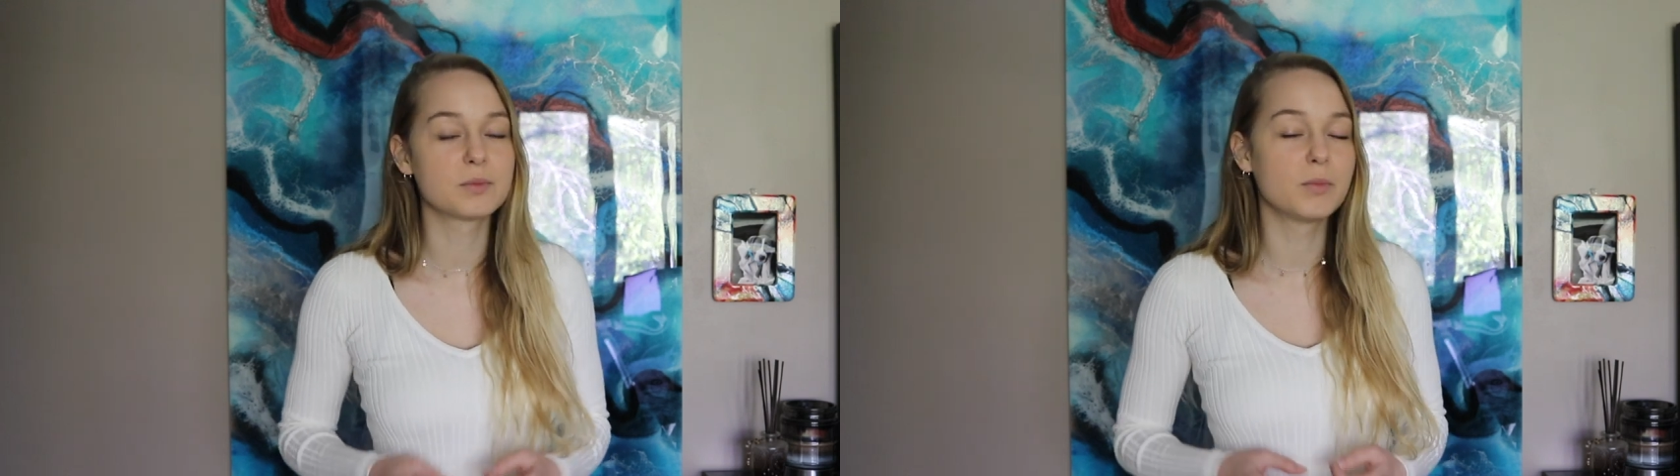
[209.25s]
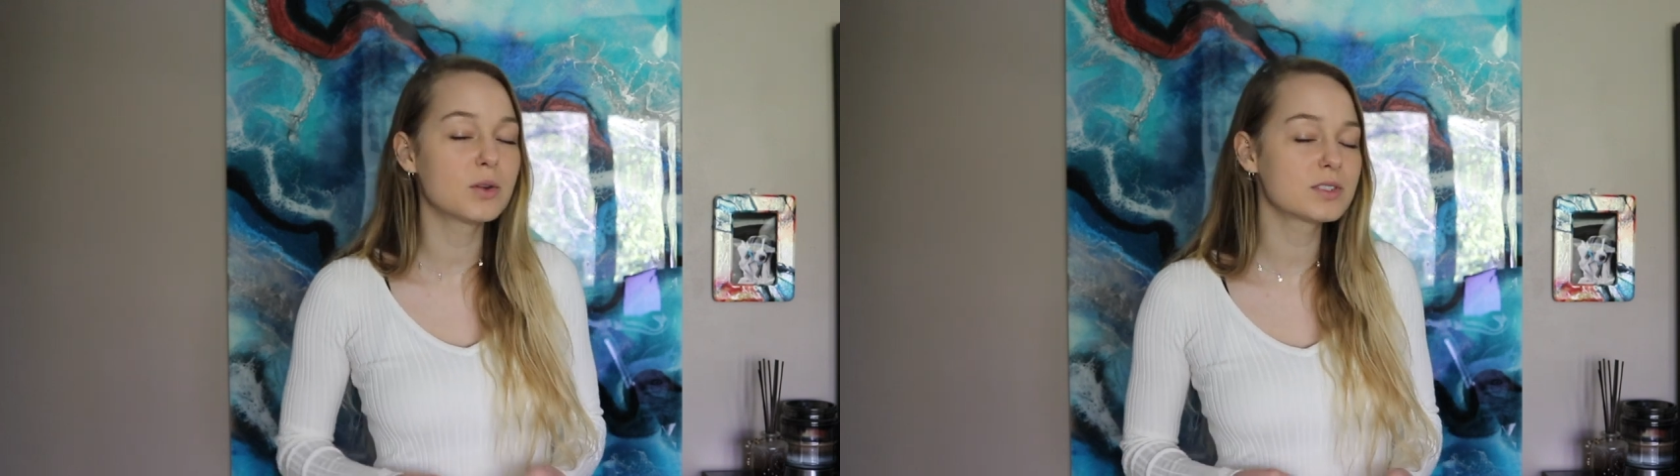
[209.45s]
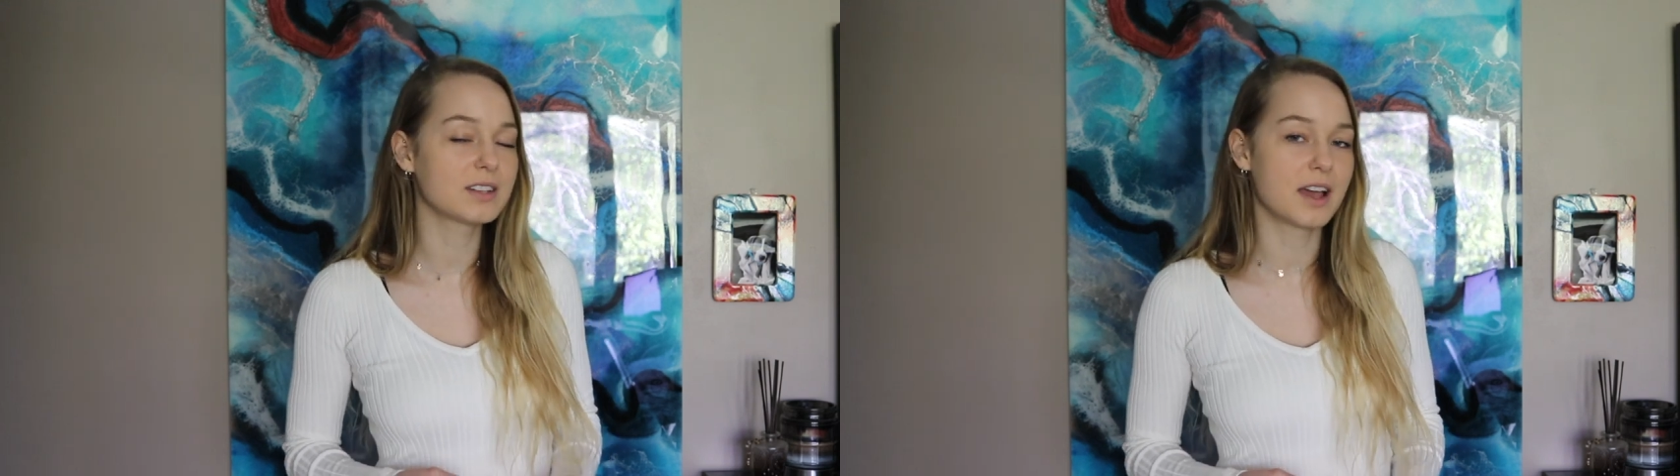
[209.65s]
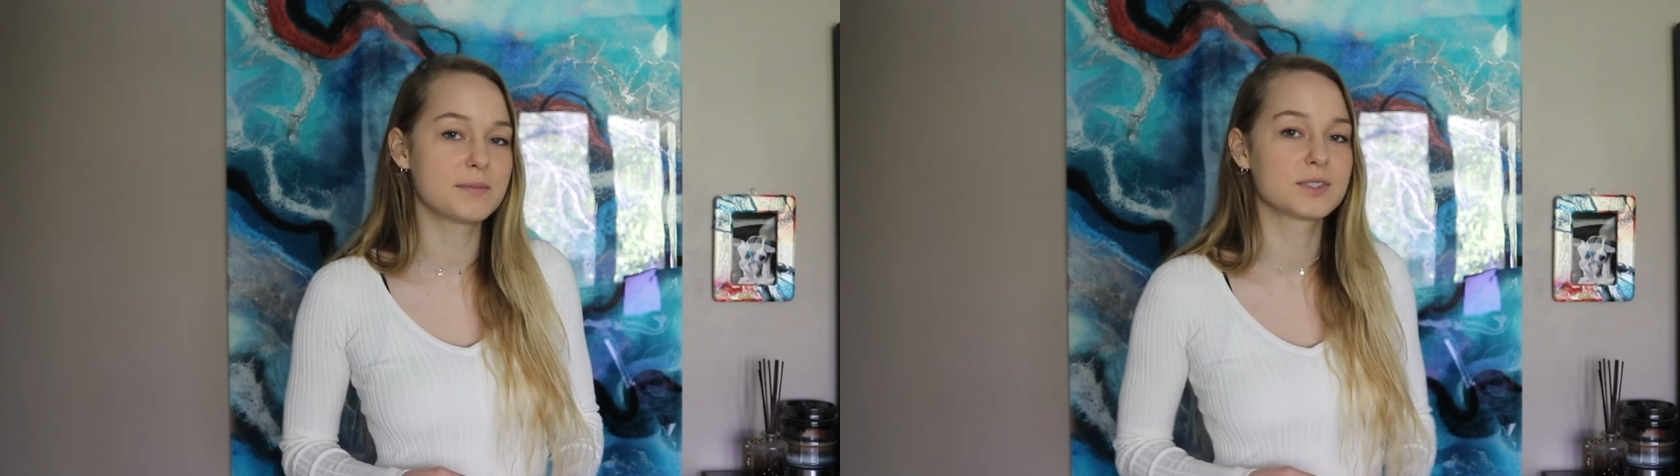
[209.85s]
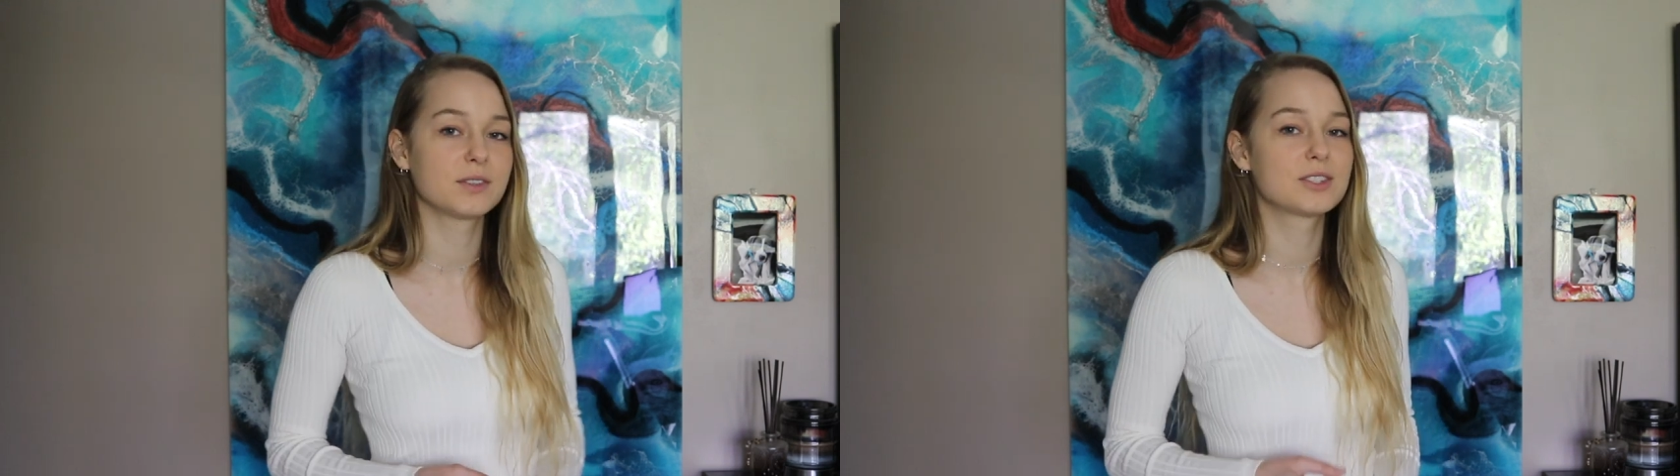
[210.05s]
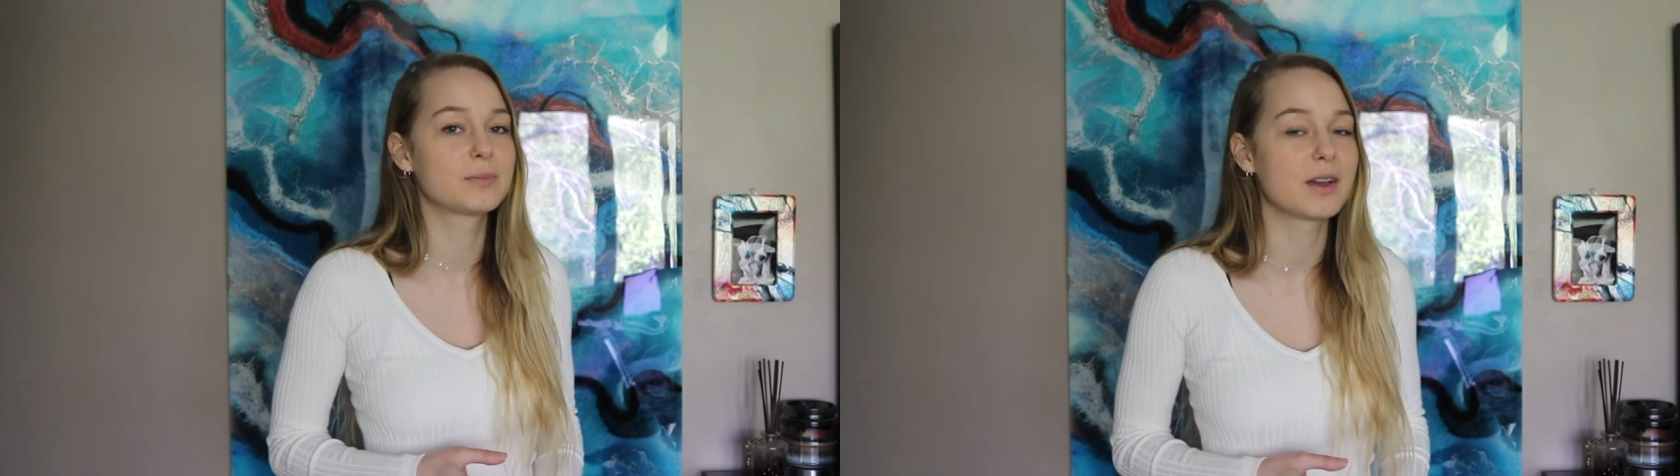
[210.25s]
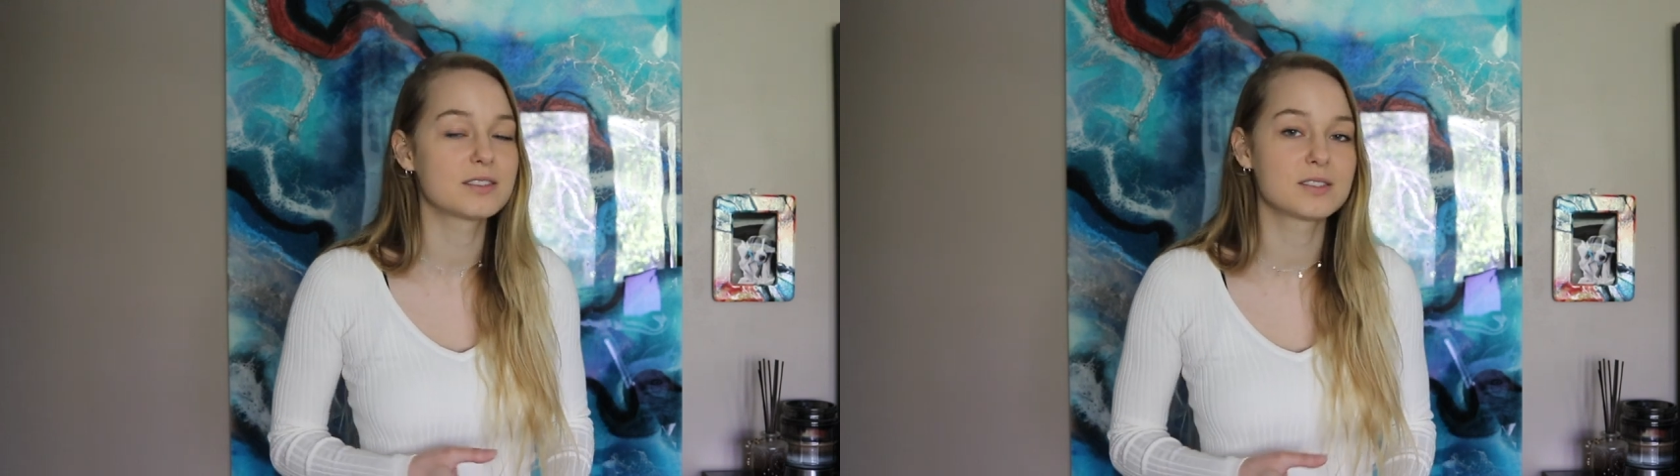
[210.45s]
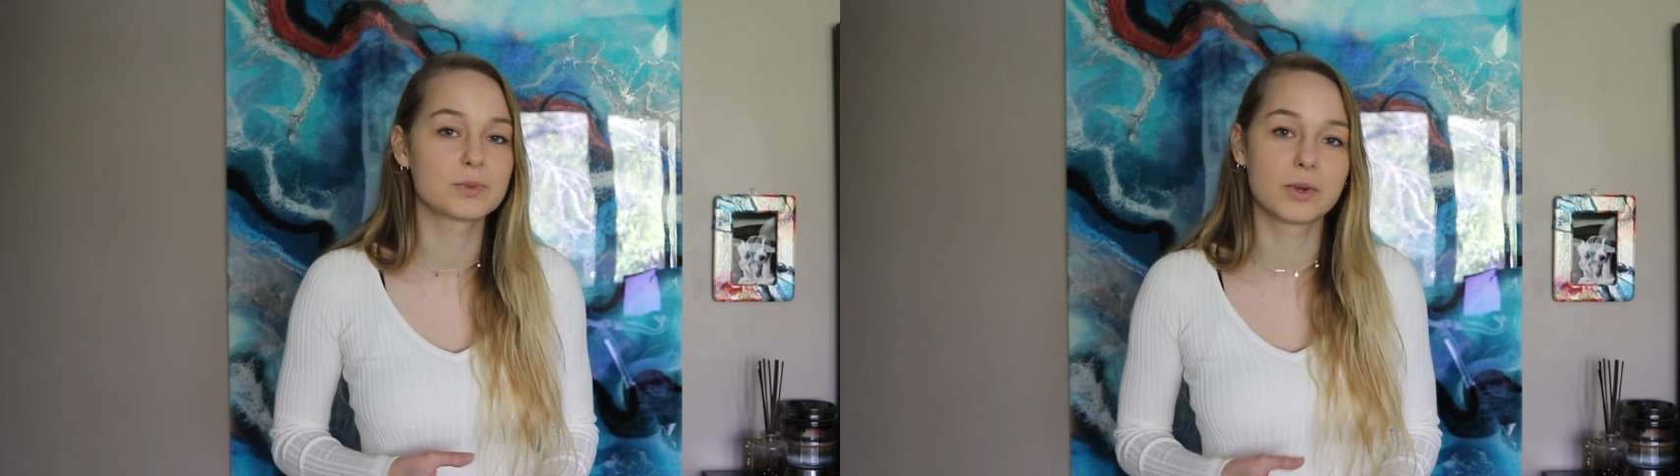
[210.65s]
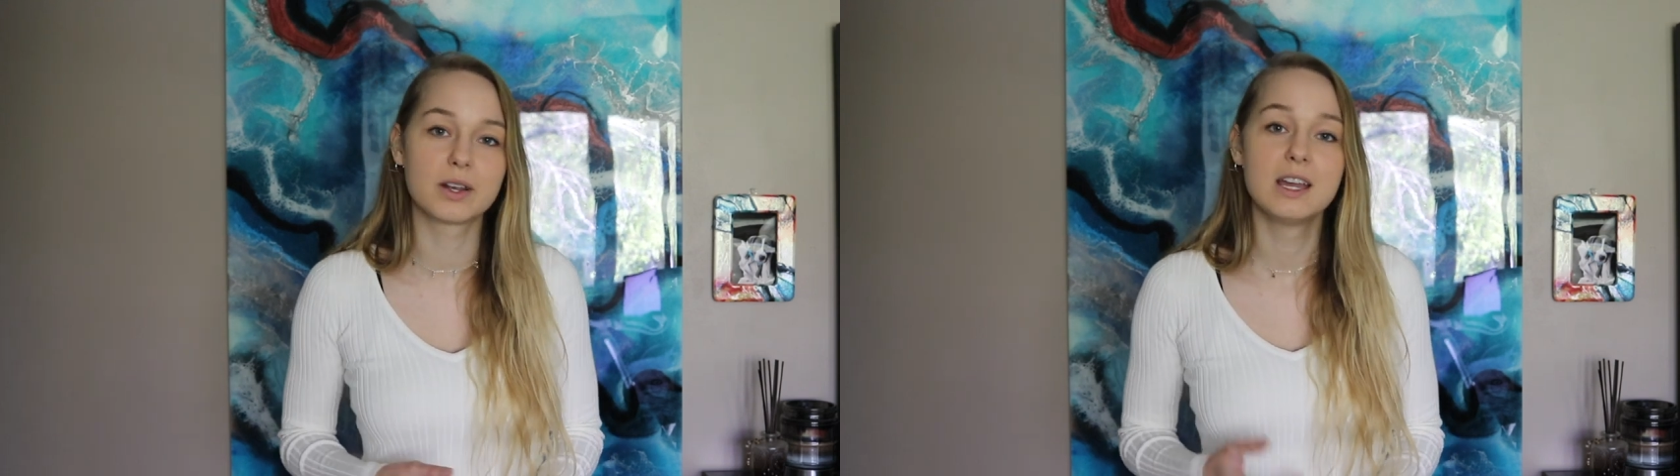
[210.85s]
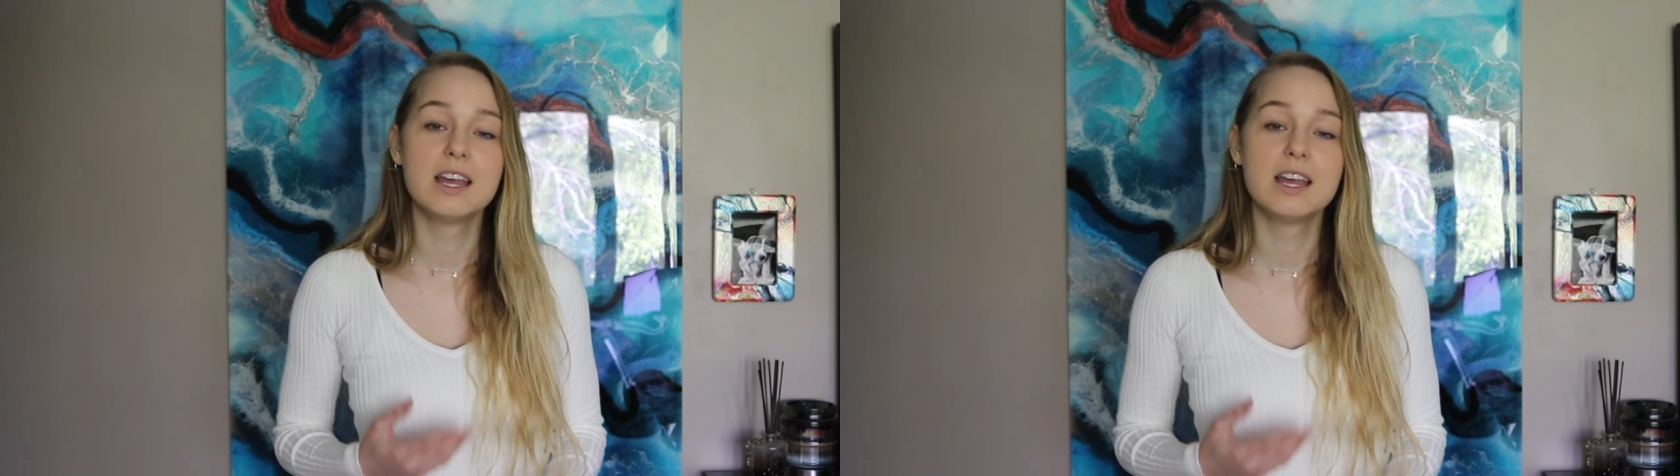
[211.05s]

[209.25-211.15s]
most times their responses were